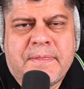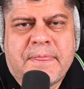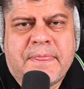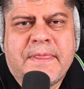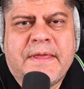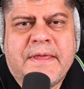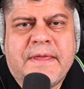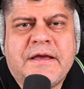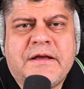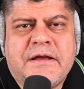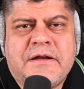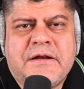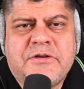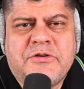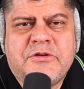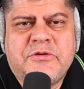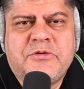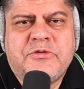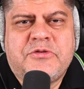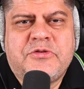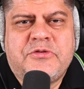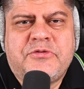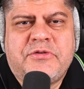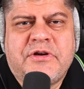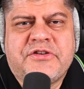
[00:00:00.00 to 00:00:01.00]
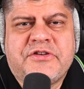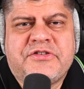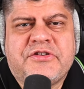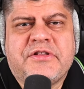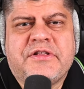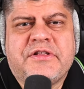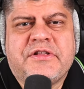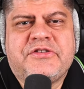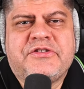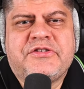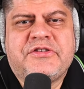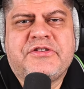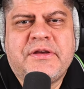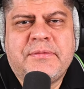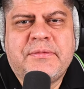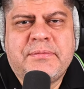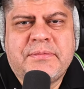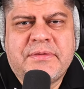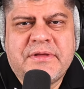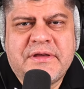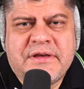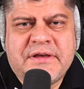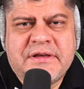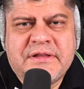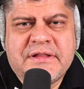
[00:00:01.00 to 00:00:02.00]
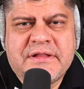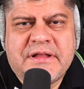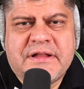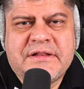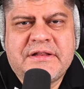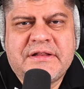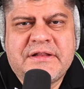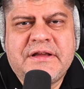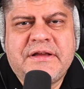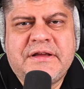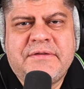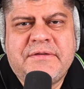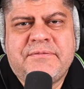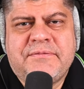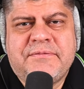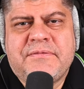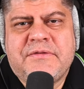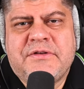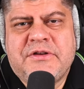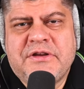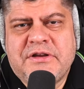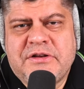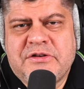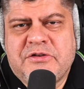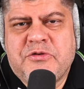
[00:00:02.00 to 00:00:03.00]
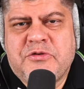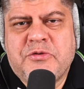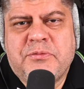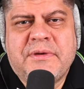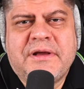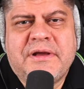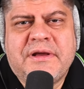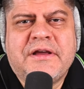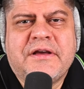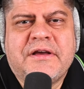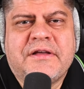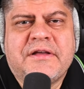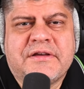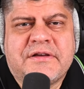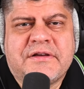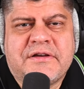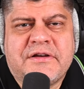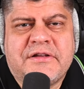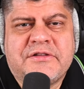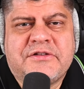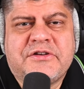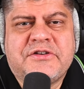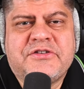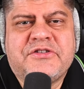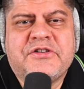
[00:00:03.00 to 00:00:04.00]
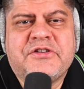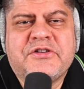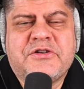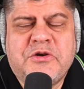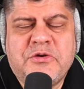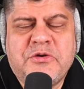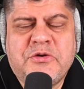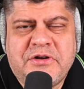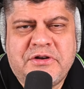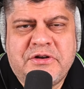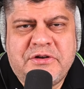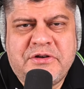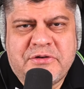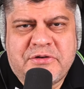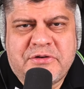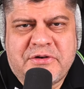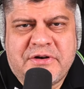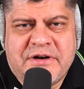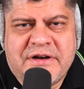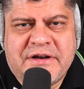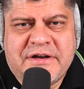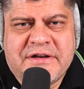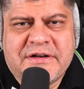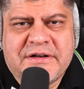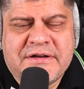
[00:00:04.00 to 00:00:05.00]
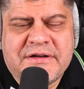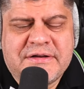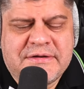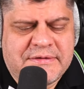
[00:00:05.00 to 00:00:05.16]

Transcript: They're going to do to Russia the same thing that they did to many other countries, including Ukraine.